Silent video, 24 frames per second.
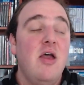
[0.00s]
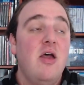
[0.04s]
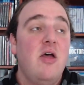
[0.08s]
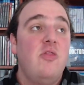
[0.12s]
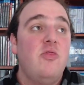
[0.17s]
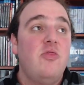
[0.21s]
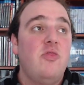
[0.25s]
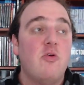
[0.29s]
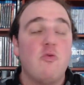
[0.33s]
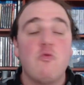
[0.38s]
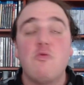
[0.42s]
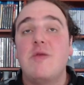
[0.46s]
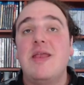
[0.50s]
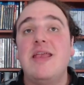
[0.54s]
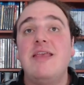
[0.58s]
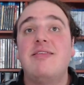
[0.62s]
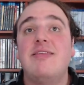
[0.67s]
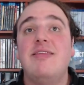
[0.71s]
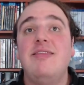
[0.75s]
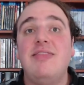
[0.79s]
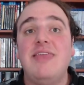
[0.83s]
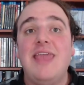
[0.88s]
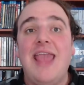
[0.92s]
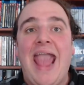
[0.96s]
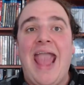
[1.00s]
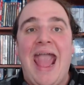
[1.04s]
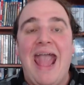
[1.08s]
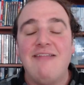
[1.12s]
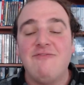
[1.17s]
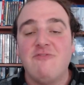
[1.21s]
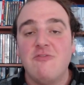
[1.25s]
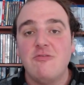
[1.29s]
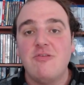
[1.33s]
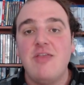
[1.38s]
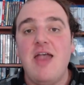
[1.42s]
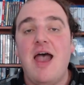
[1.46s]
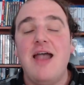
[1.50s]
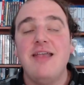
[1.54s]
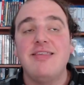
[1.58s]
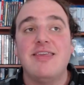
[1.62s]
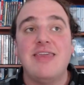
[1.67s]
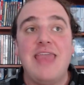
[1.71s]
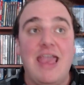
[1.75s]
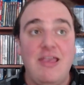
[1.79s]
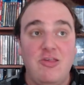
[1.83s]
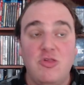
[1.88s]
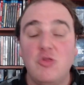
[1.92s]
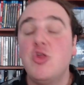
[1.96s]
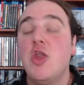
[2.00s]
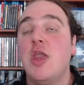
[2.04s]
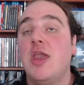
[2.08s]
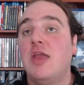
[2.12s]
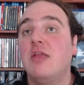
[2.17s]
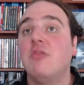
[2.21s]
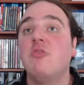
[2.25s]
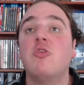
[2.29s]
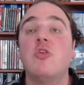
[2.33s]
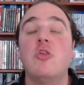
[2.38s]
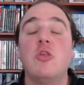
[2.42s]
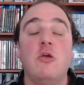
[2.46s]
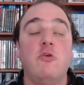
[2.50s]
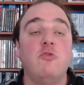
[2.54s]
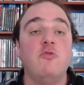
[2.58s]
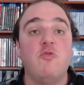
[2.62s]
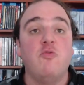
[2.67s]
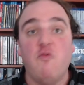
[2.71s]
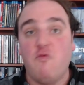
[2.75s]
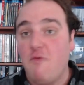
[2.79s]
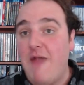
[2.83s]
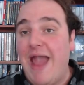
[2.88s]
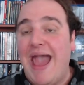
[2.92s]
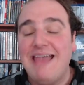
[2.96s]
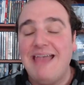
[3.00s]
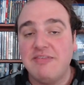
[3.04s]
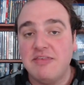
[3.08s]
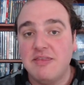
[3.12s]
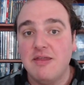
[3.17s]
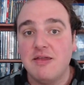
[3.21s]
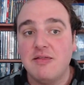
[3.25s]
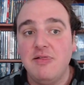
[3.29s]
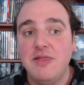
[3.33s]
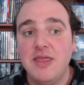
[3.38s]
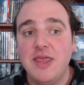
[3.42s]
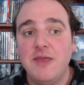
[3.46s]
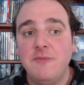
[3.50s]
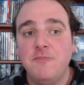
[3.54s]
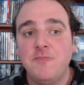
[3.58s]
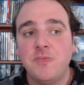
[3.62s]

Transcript: the reason the advertising has changed so drastically